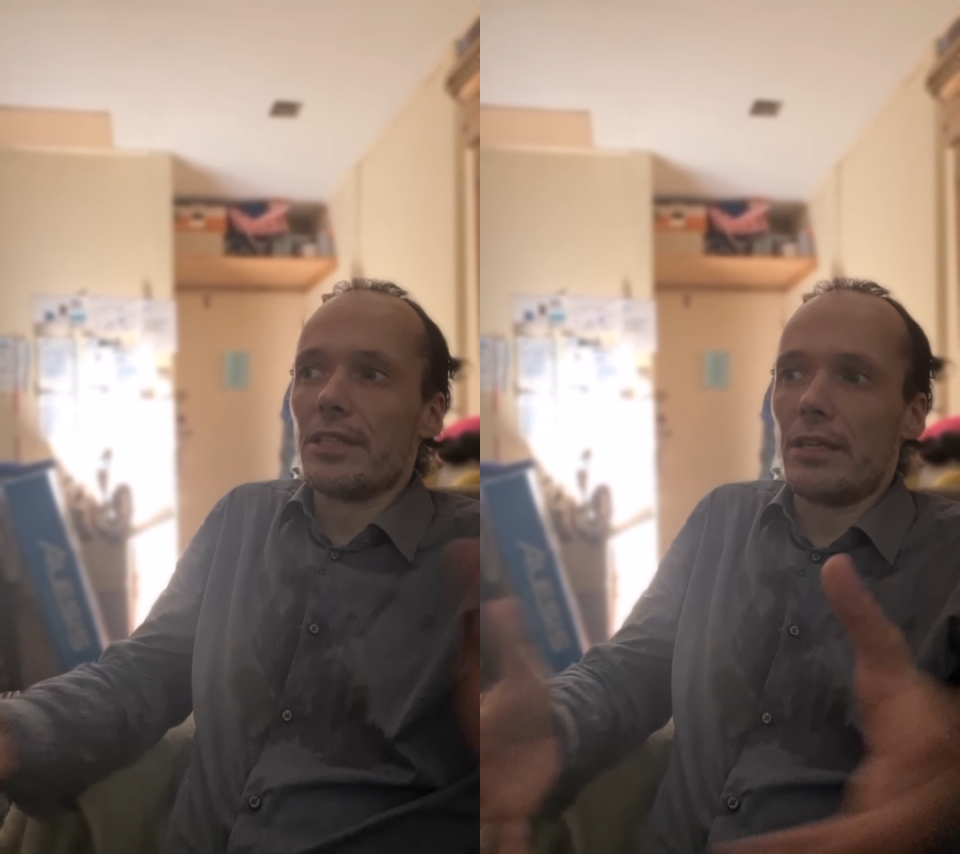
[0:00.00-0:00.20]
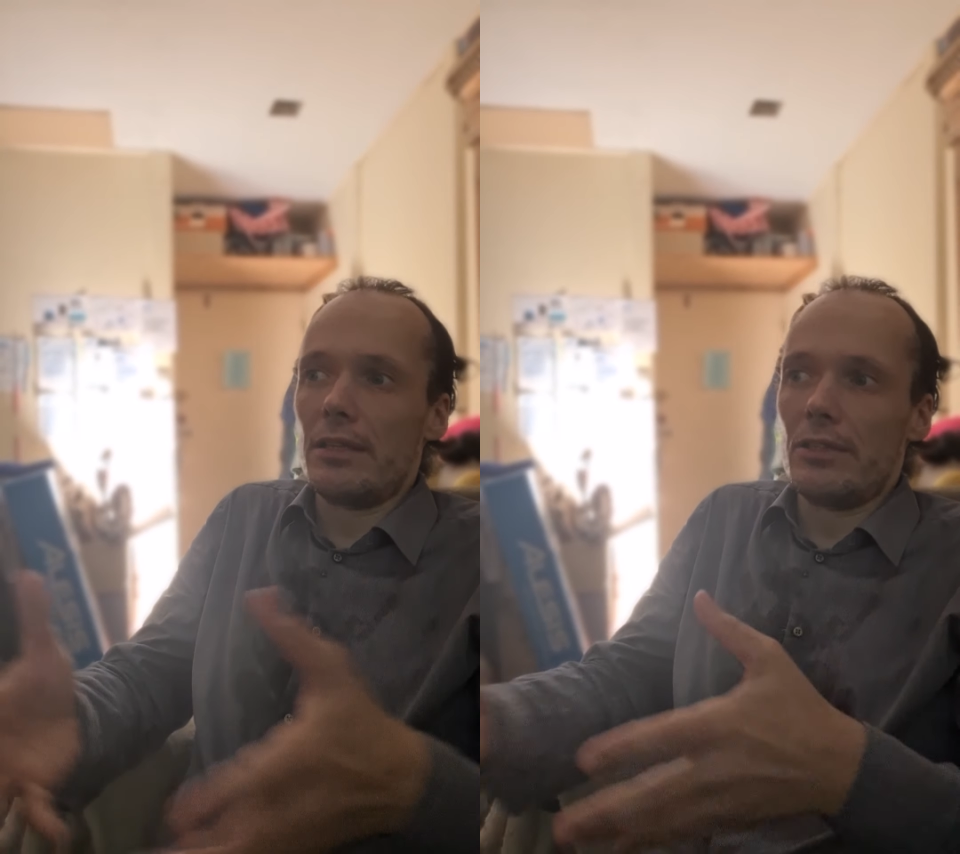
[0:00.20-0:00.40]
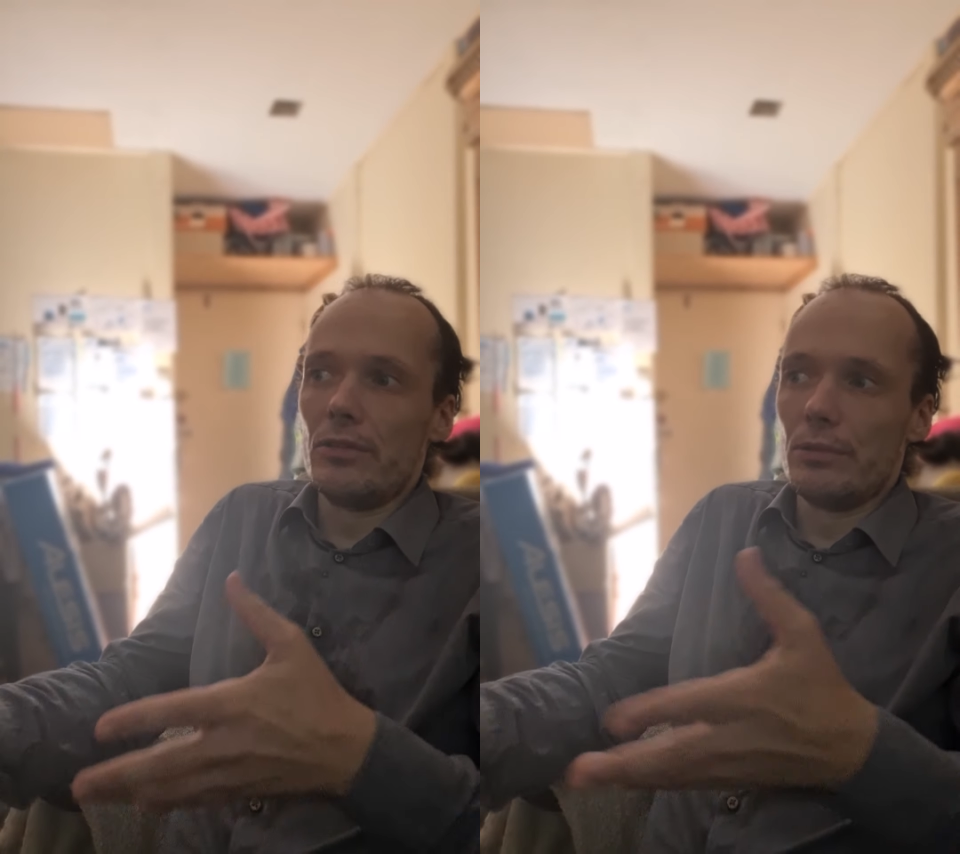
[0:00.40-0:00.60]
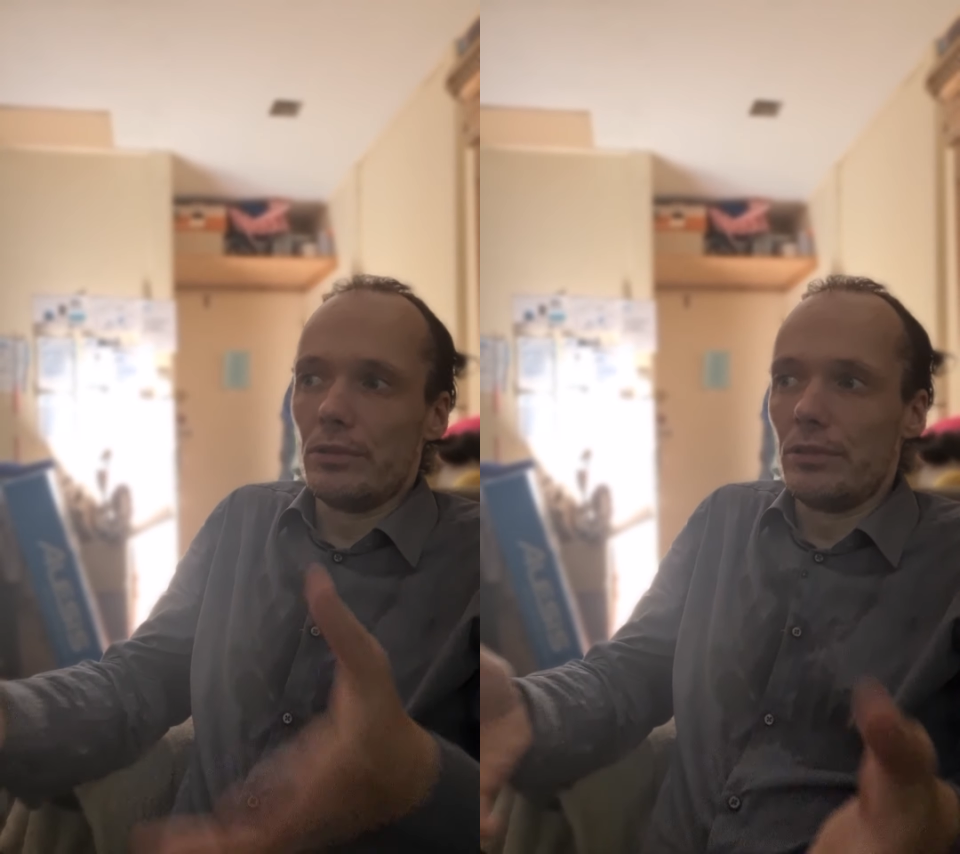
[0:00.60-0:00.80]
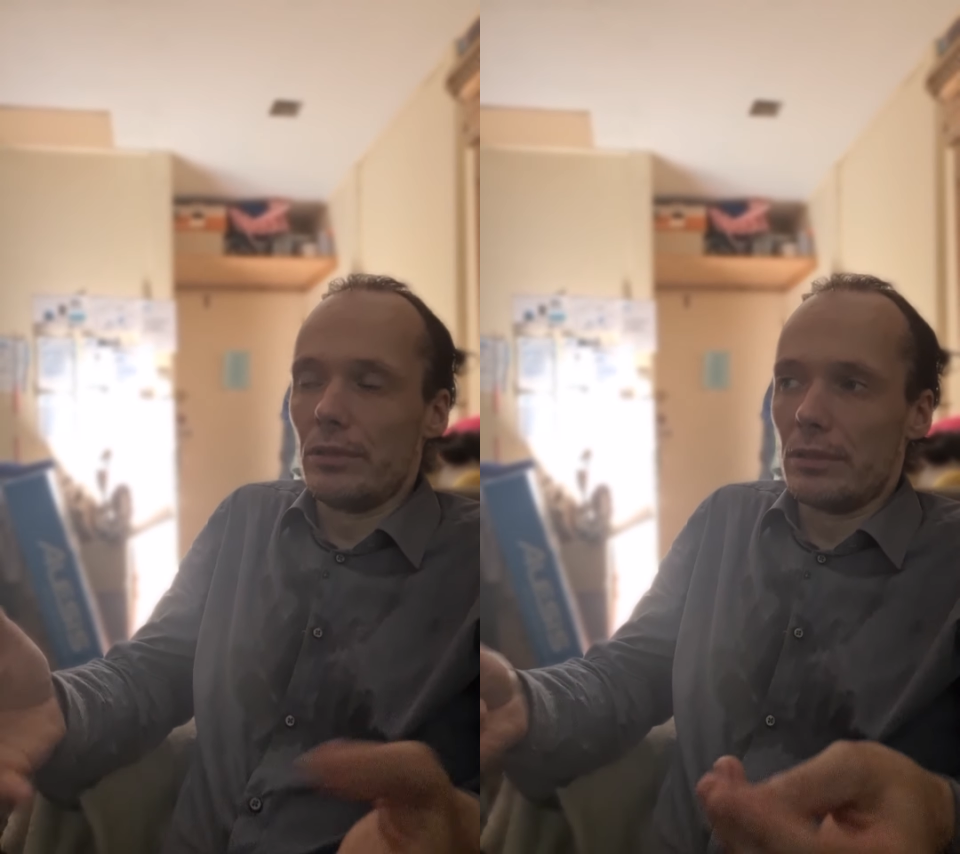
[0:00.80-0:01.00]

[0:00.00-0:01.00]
say that you would